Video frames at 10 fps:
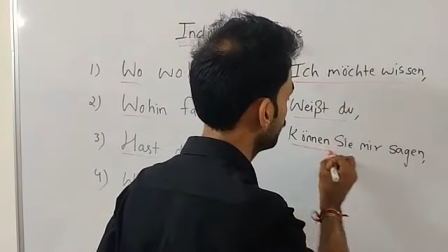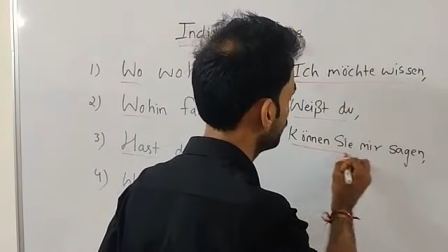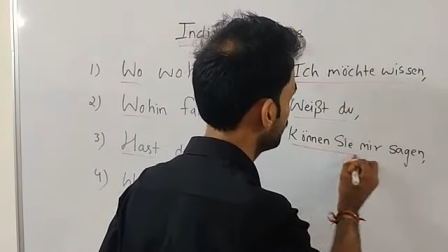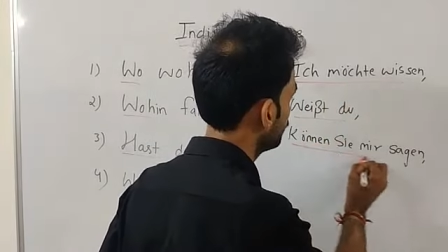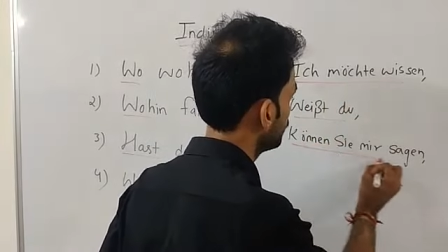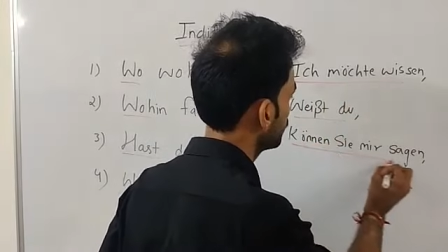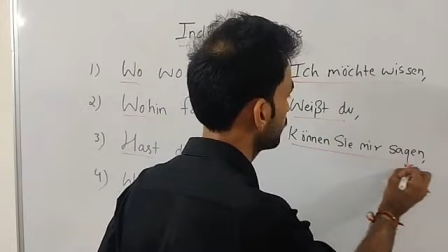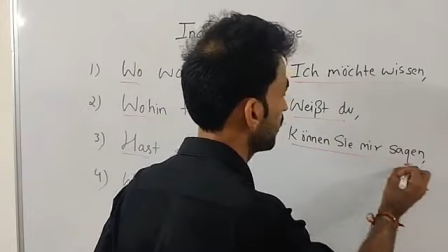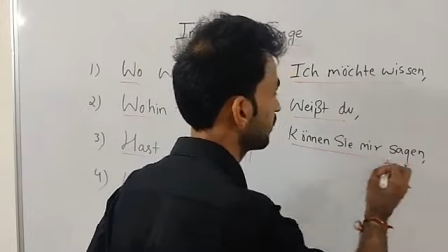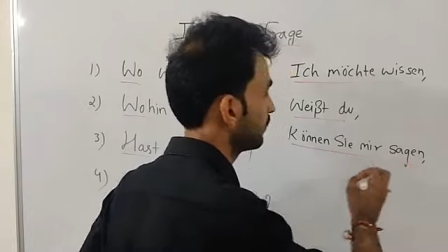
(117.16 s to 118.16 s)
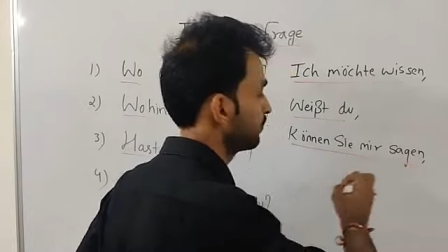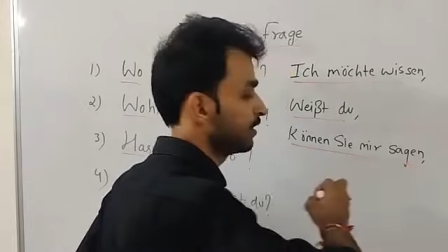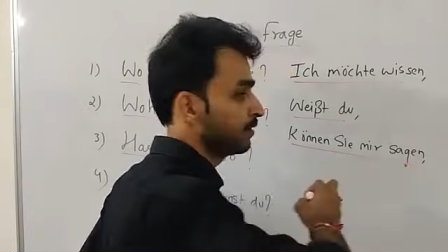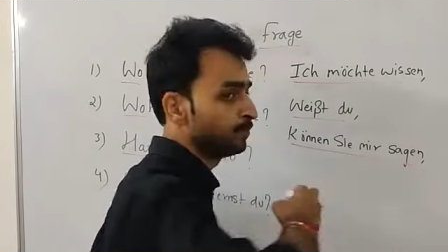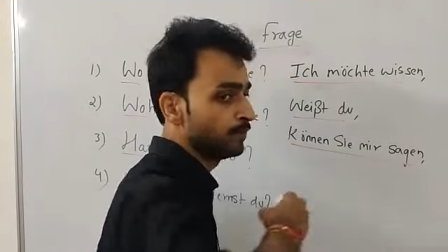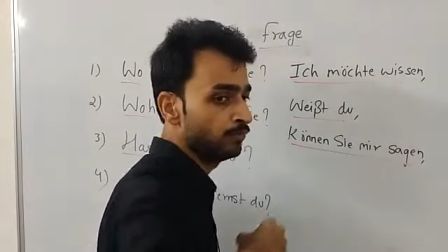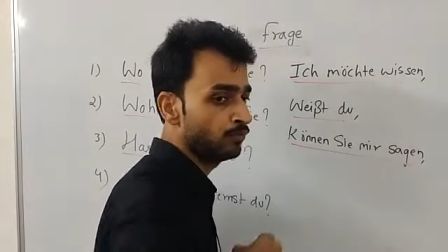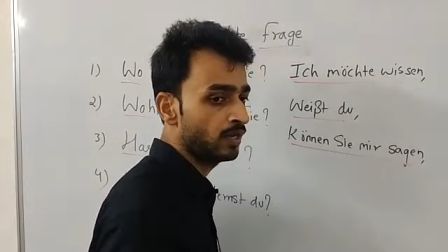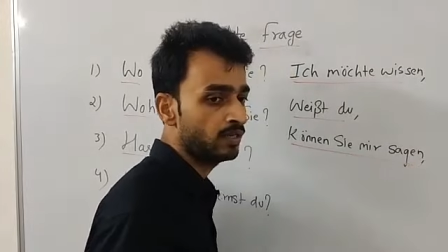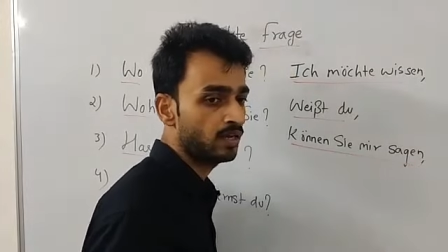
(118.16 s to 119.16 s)
Sie mir sagen.
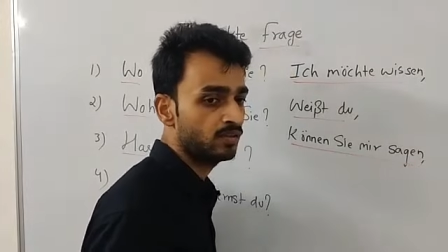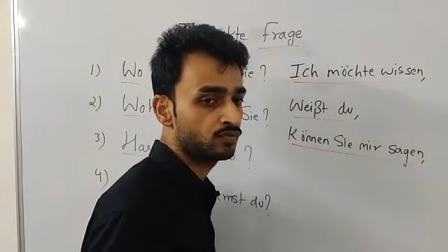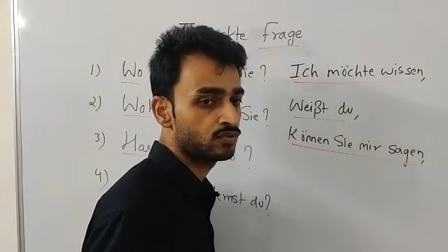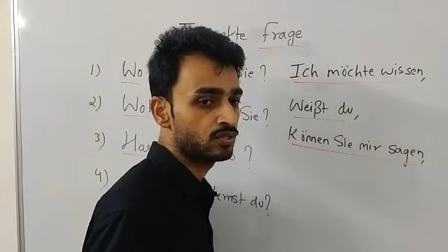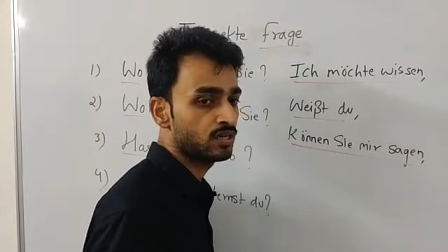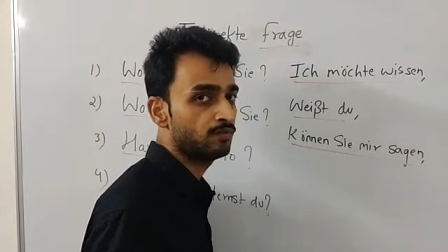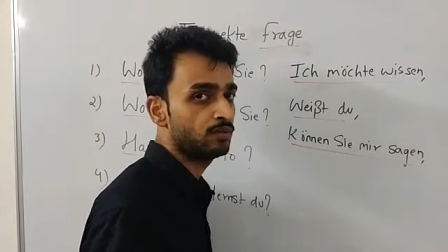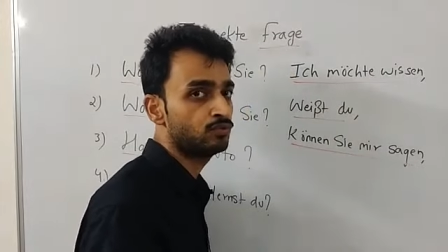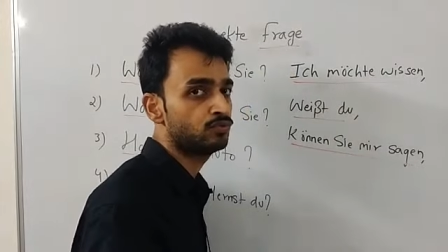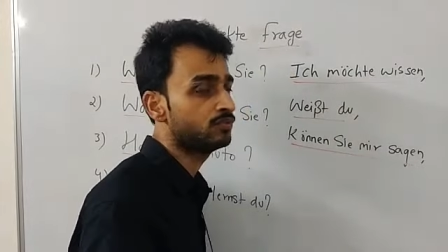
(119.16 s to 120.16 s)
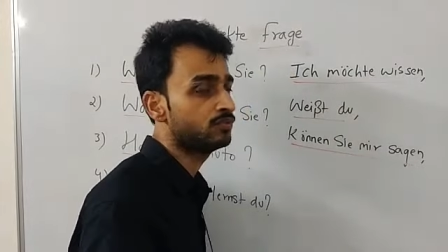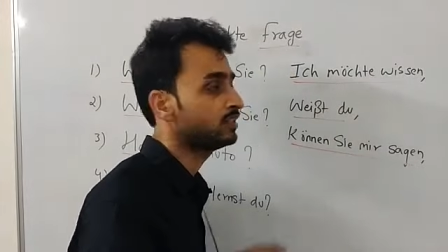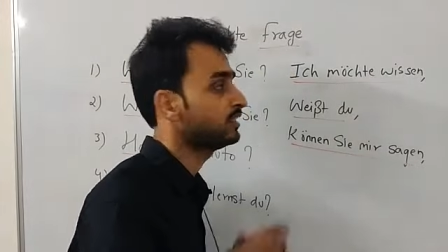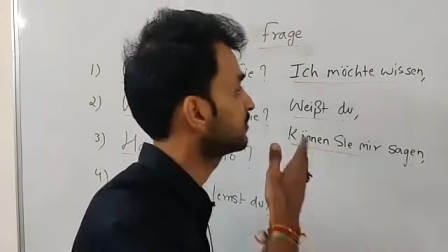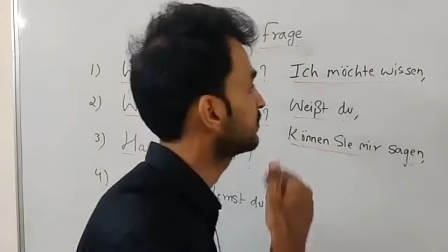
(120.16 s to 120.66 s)
Before I ask question, I will use these